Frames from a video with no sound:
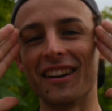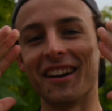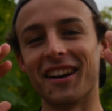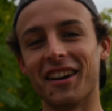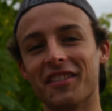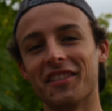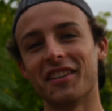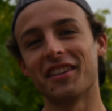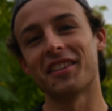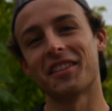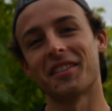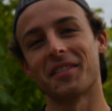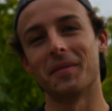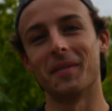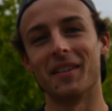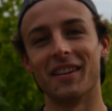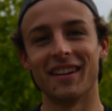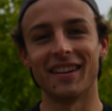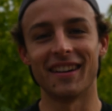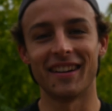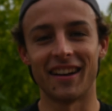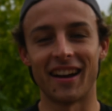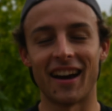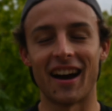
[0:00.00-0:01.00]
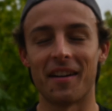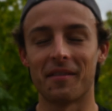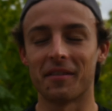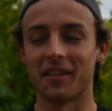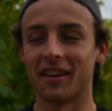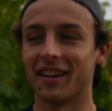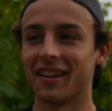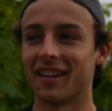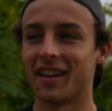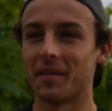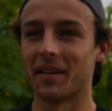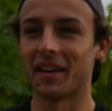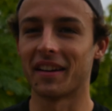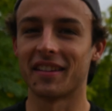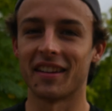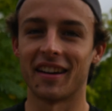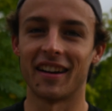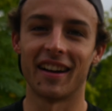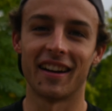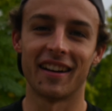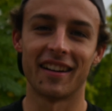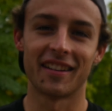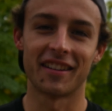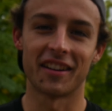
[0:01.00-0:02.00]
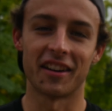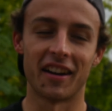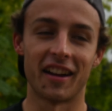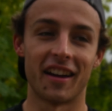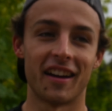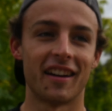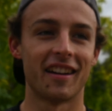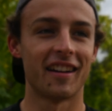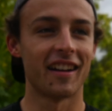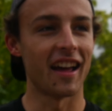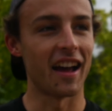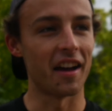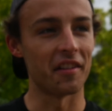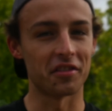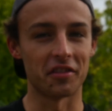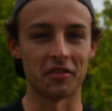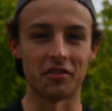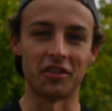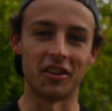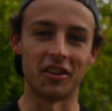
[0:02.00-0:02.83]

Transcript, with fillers: nervous, but no, I'm good. I'm excited. We're gonna have some